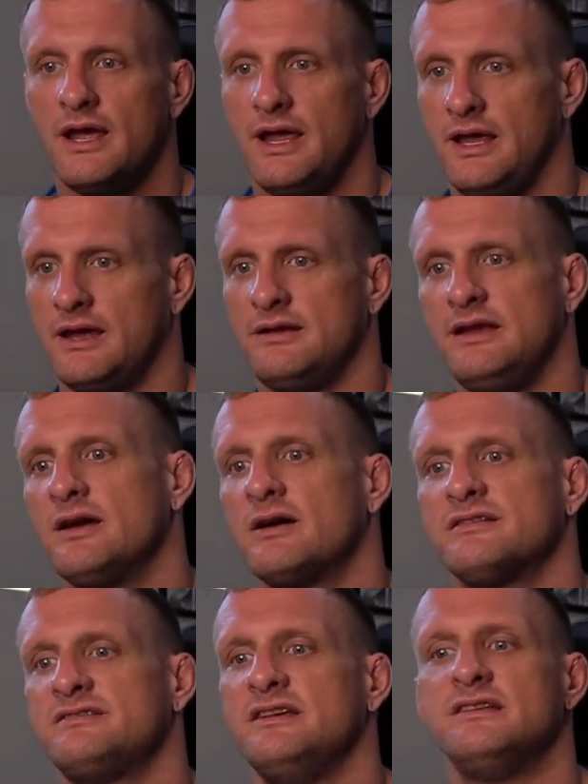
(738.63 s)
and
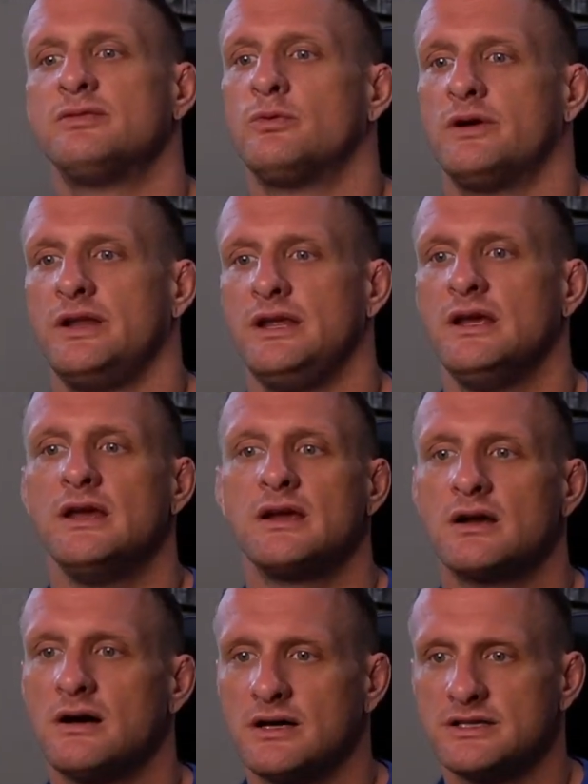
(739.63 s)
ERC-20
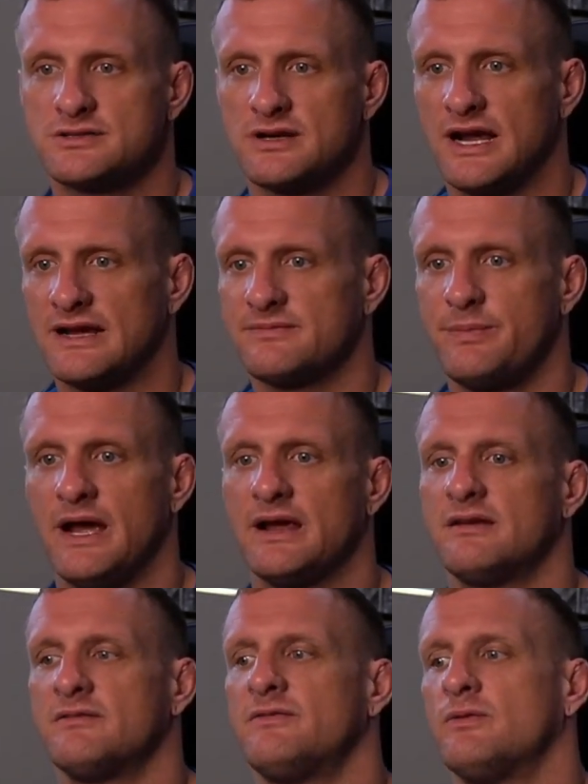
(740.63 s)
contracts
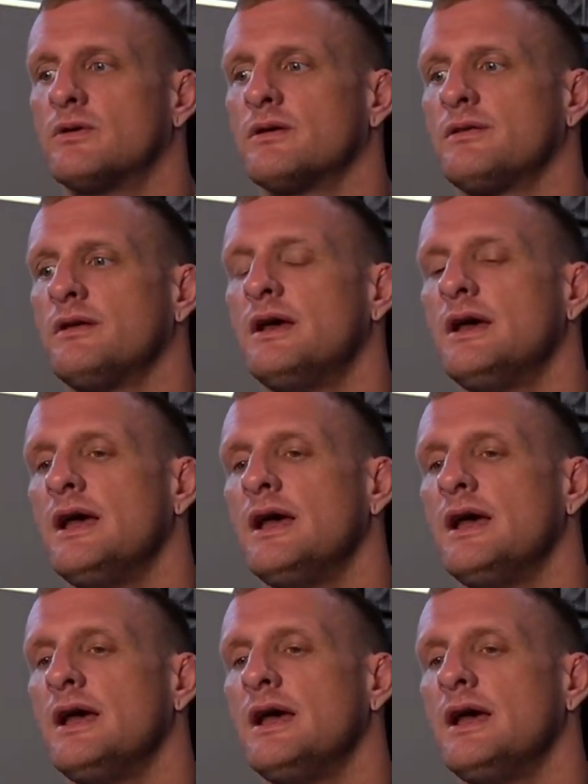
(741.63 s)
back and forth.